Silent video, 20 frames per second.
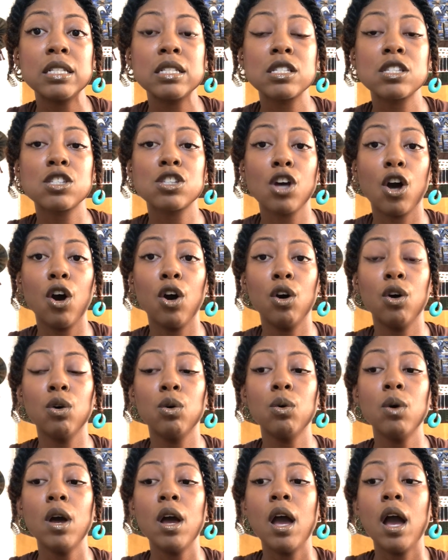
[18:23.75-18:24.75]

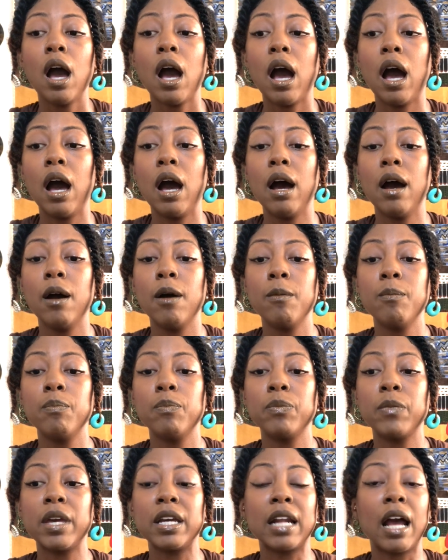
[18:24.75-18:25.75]
So,
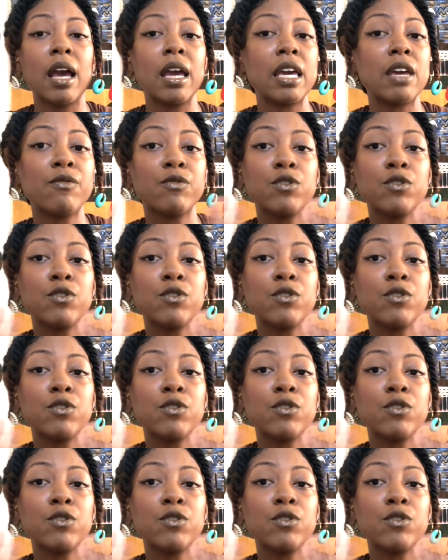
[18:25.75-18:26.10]
if